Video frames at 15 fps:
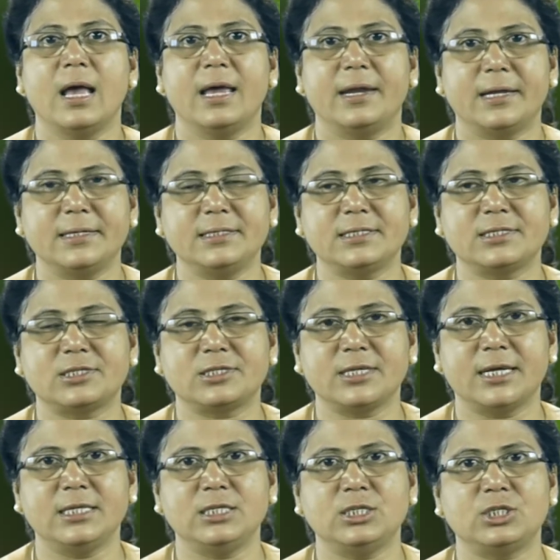
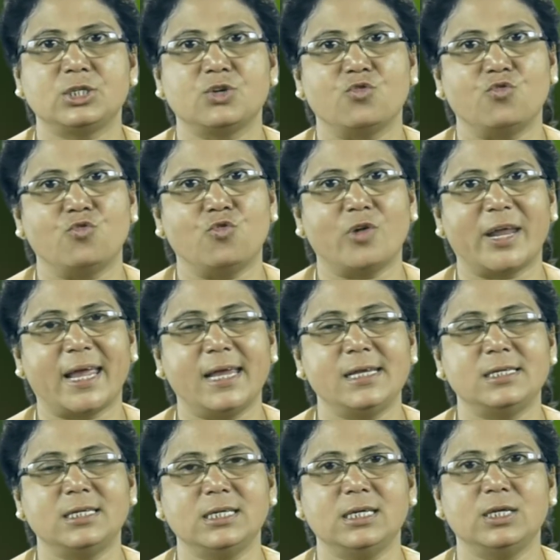resistant
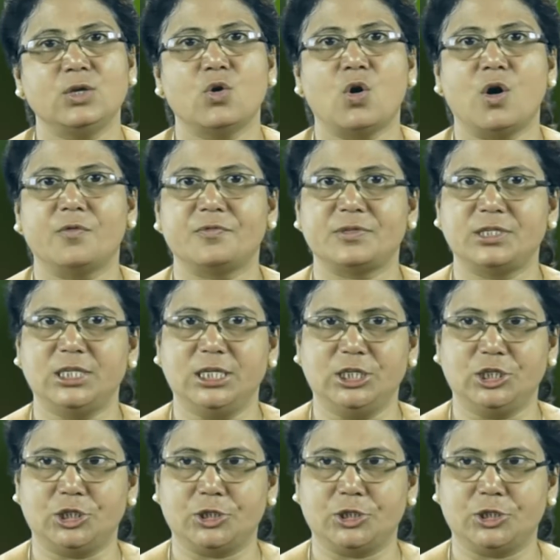variety of seed.